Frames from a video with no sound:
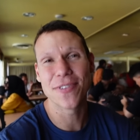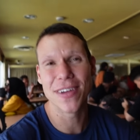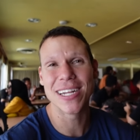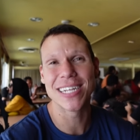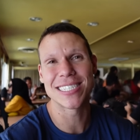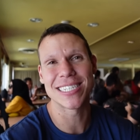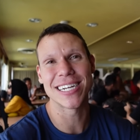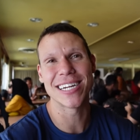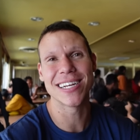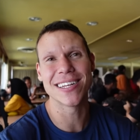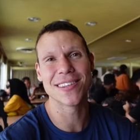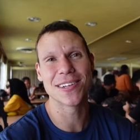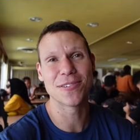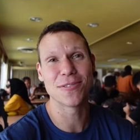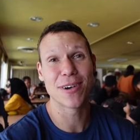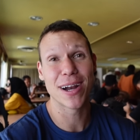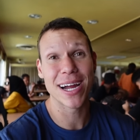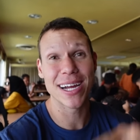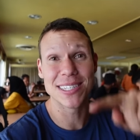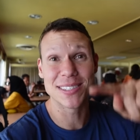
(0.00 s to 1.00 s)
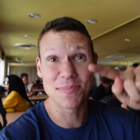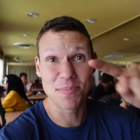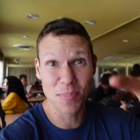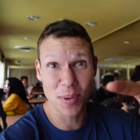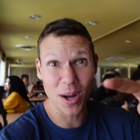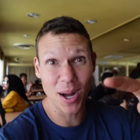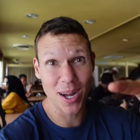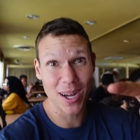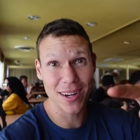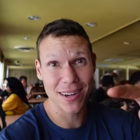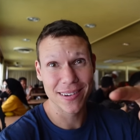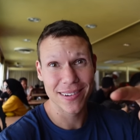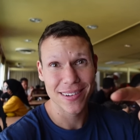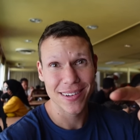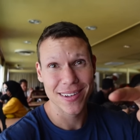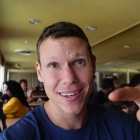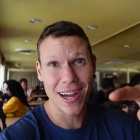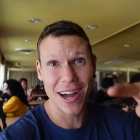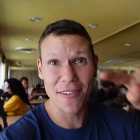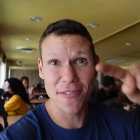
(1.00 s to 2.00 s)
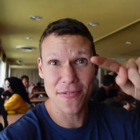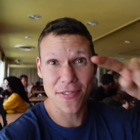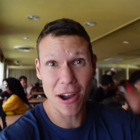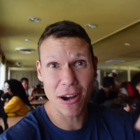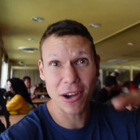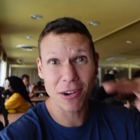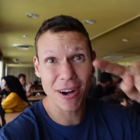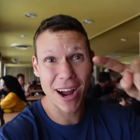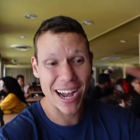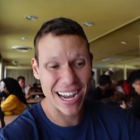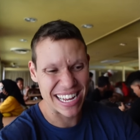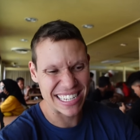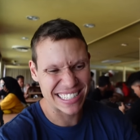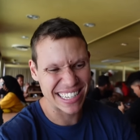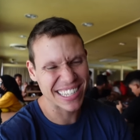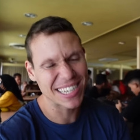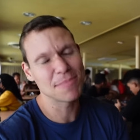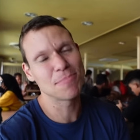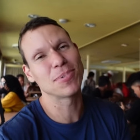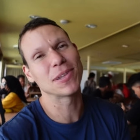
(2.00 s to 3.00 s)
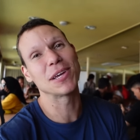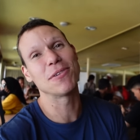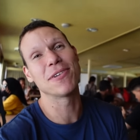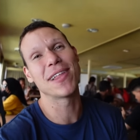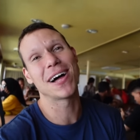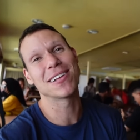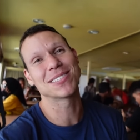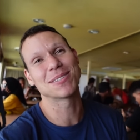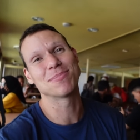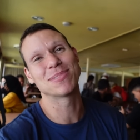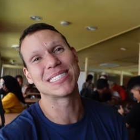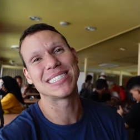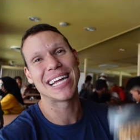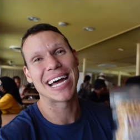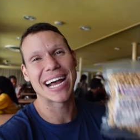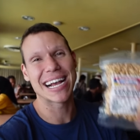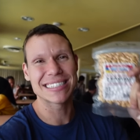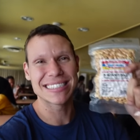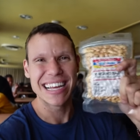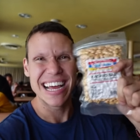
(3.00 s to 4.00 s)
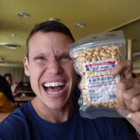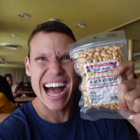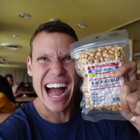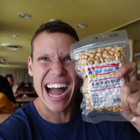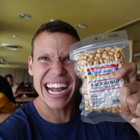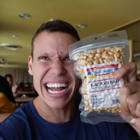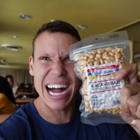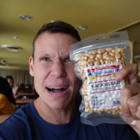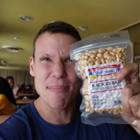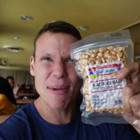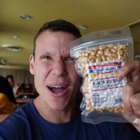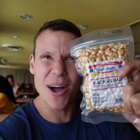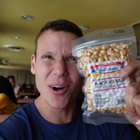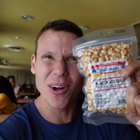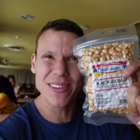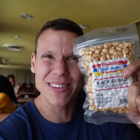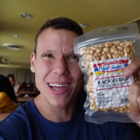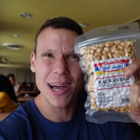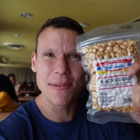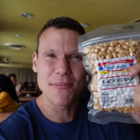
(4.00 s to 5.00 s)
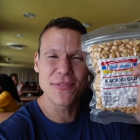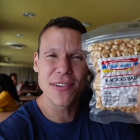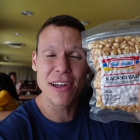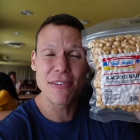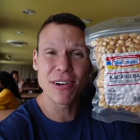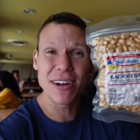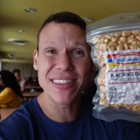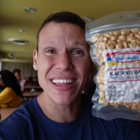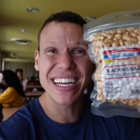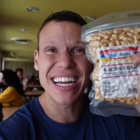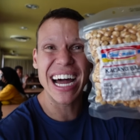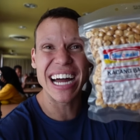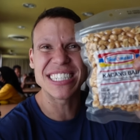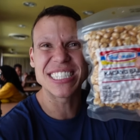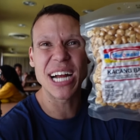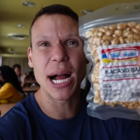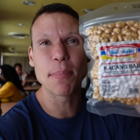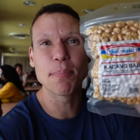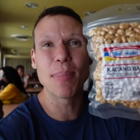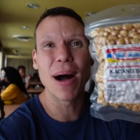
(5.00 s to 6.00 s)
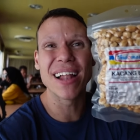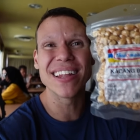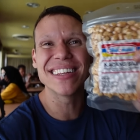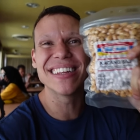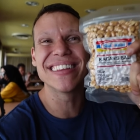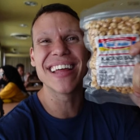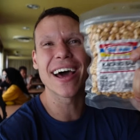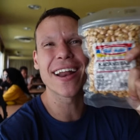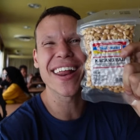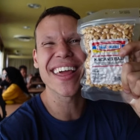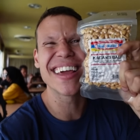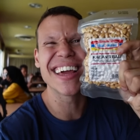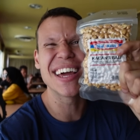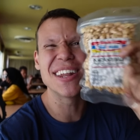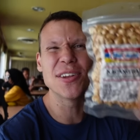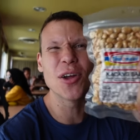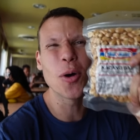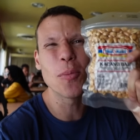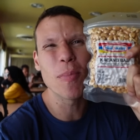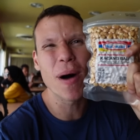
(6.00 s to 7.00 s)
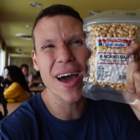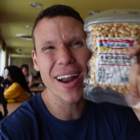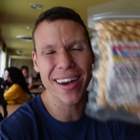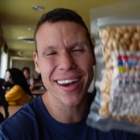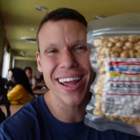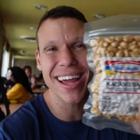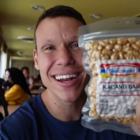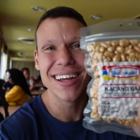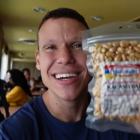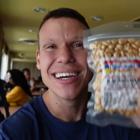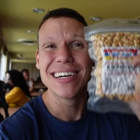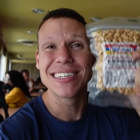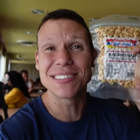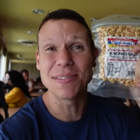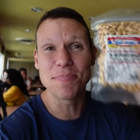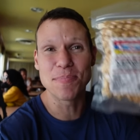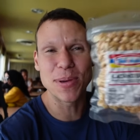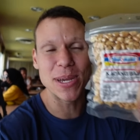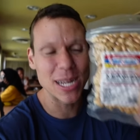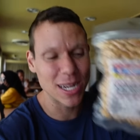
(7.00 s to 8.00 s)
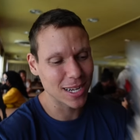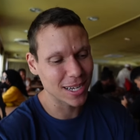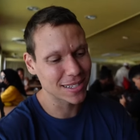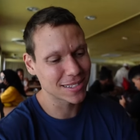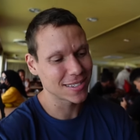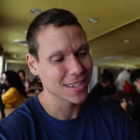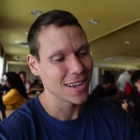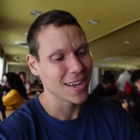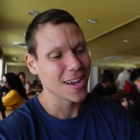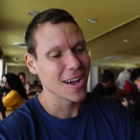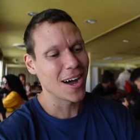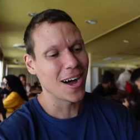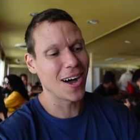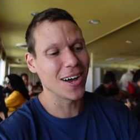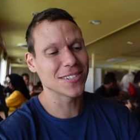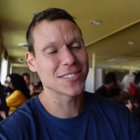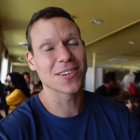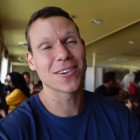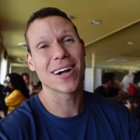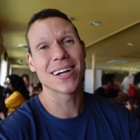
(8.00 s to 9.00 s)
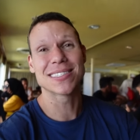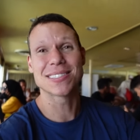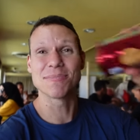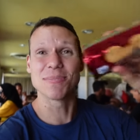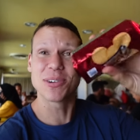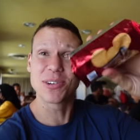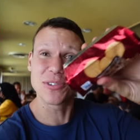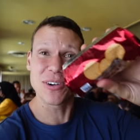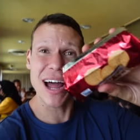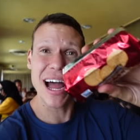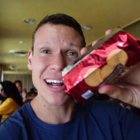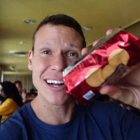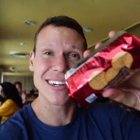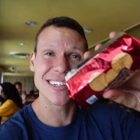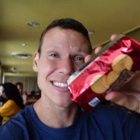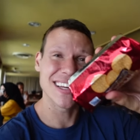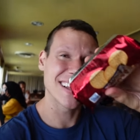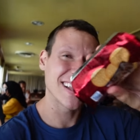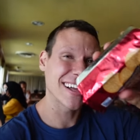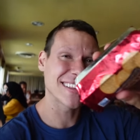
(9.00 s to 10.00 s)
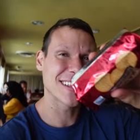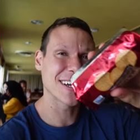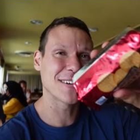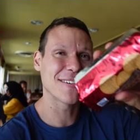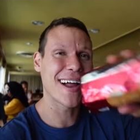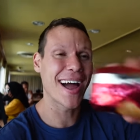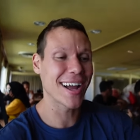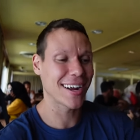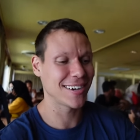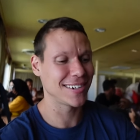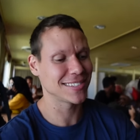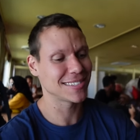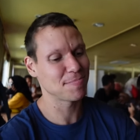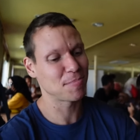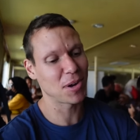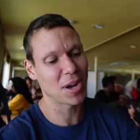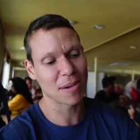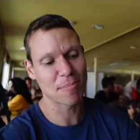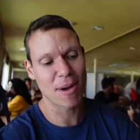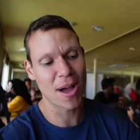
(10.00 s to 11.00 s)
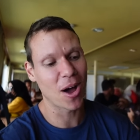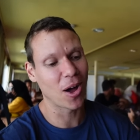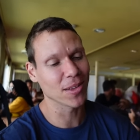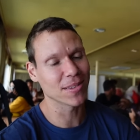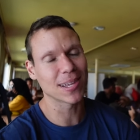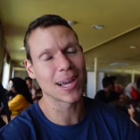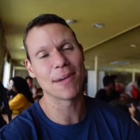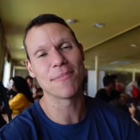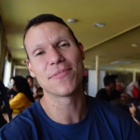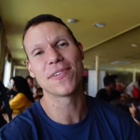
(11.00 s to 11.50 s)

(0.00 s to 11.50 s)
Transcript: Finished eating the rice, but a ferry ride isn't complete without some snacks. I got my all-time favorite, the kacang Bali dari Indomaret, some peanuts. Also got some crackers, I like the crackers, but my all-time